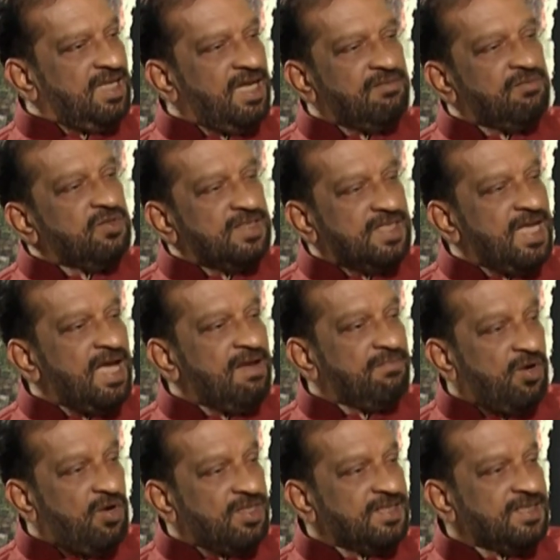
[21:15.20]
I won't say I'm
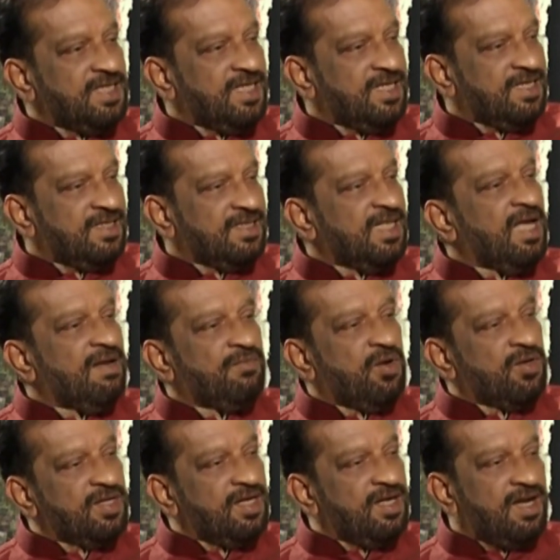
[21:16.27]
not a scenery, I'm
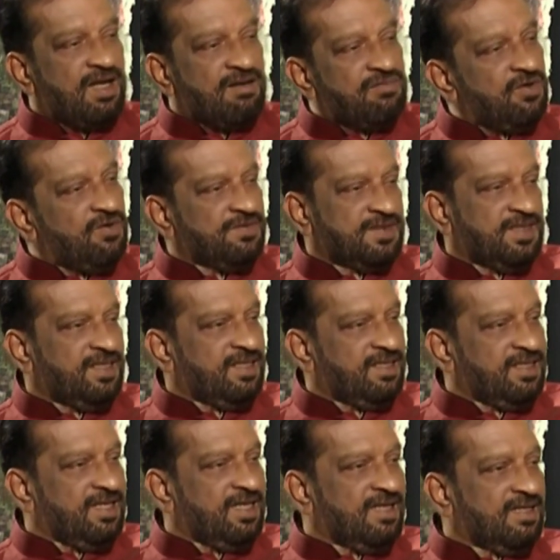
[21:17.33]
not a lover of
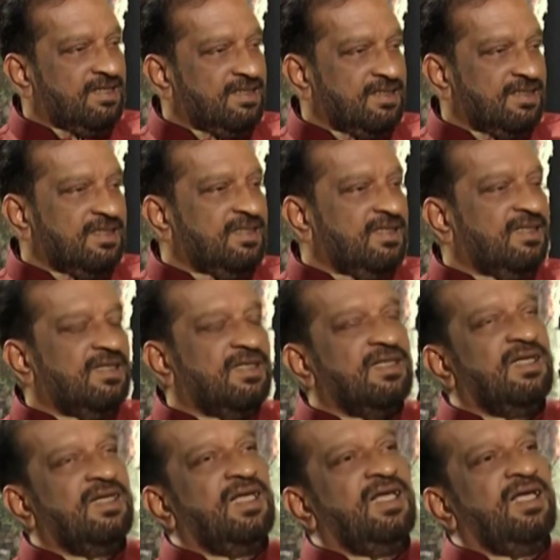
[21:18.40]
scenery art.
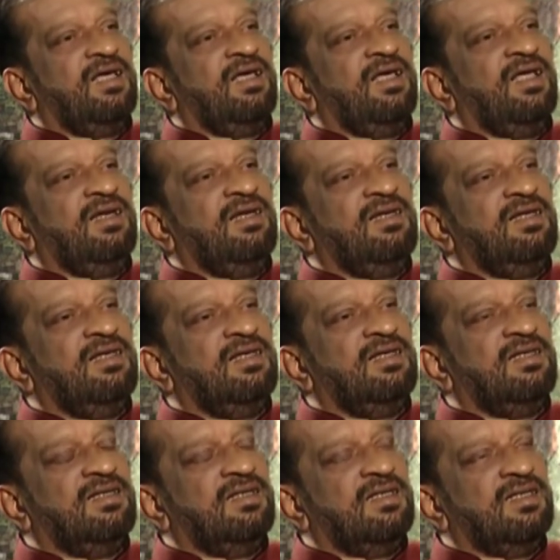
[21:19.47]
And
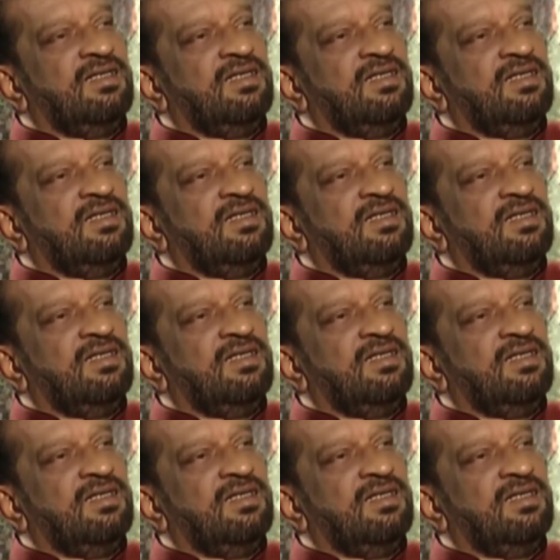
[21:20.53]
I